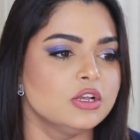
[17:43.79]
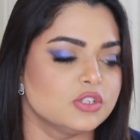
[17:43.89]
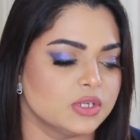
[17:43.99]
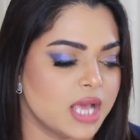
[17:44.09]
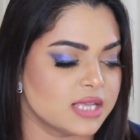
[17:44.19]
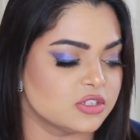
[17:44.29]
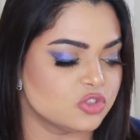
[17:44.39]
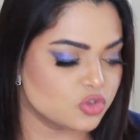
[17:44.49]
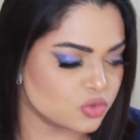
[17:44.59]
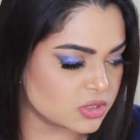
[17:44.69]
So it has a
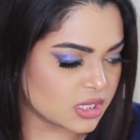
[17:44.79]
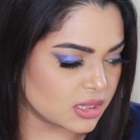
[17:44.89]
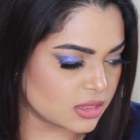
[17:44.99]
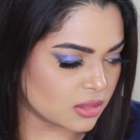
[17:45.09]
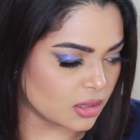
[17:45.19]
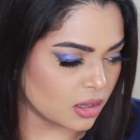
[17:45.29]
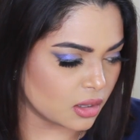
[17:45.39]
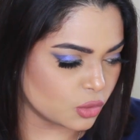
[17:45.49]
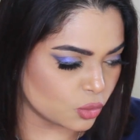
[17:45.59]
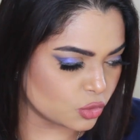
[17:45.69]
juicy
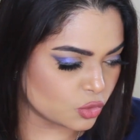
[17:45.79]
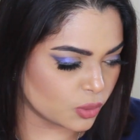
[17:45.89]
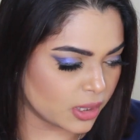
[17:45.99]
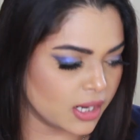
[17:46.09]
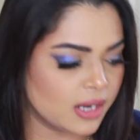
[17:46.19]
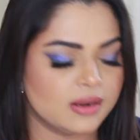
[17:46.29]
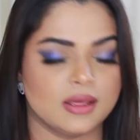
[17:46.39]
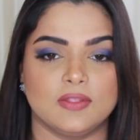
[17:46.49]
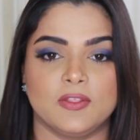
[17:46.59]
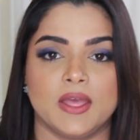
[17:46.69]
note to it,
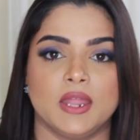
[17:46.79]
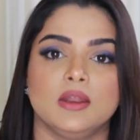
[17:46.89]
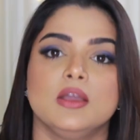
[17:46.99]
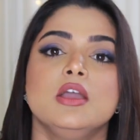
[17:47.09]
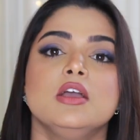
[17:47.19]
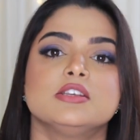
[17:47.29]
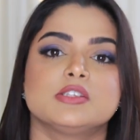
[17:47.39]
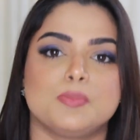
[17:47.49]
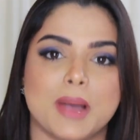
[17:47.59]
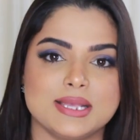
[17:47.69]
then
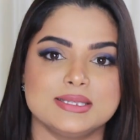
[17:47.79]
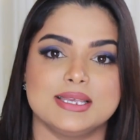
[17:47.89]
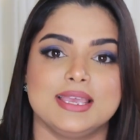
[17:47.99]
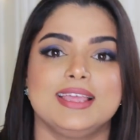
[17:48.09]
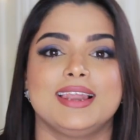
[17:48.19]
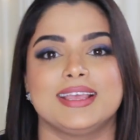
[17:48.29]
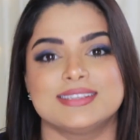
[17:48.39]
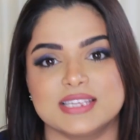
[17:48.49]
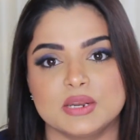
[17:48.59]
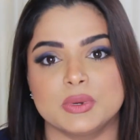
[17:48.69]
spicy like
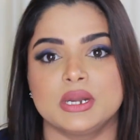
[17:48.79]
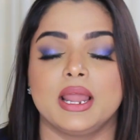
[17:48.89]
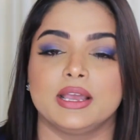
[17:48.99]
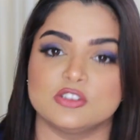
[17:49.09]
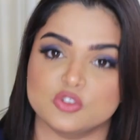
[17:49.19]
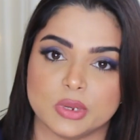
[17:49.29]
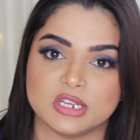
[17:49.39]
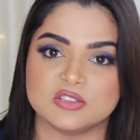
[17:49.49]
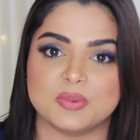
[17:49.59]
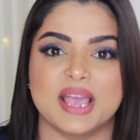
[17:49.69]
cinnamon, like a
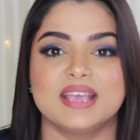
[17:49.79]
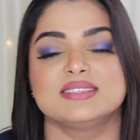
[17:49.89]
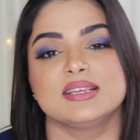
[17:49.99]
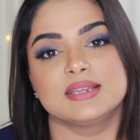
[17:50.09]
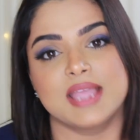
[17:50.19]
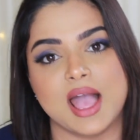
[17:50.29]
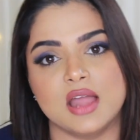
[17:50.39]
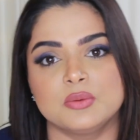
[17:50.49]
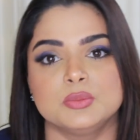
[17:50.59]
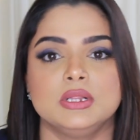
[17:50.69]
sweet spice, and
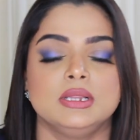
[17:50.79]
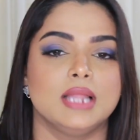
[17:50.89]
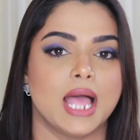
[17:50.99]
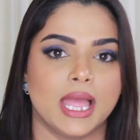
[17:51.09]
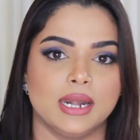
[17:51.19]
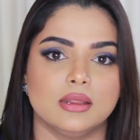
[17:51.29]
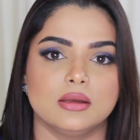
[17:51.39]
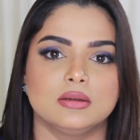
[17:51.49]
caramel, and